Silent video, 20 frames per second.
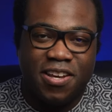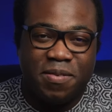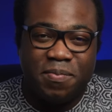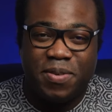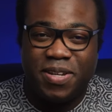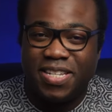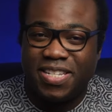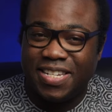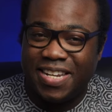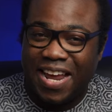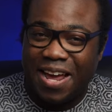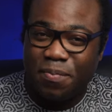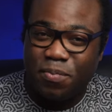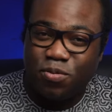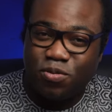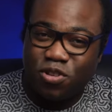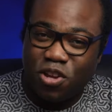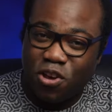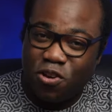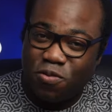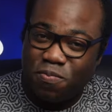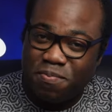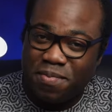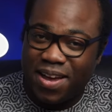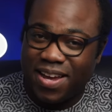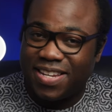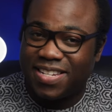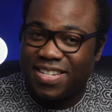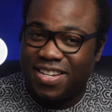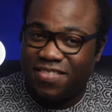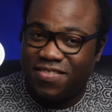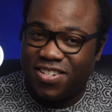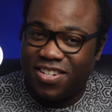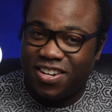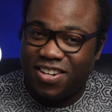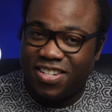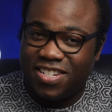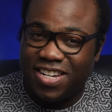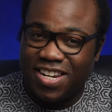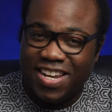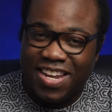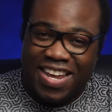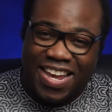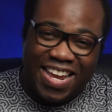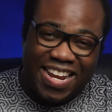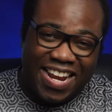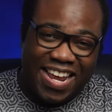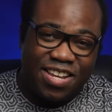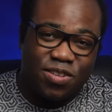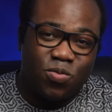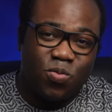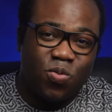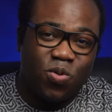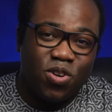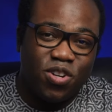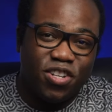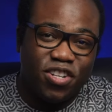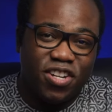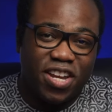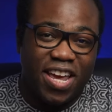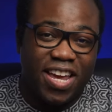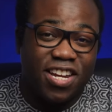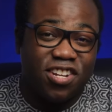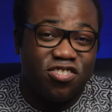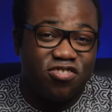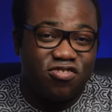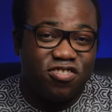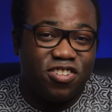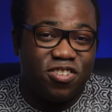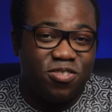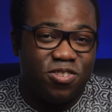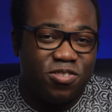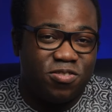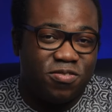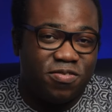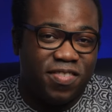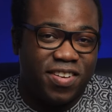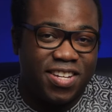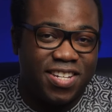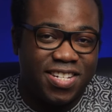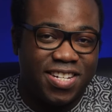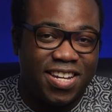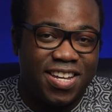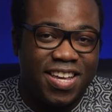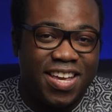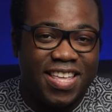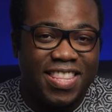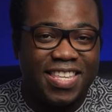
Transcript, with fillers: but isn't Apple's own MagSafe charger and has one extra useful feature,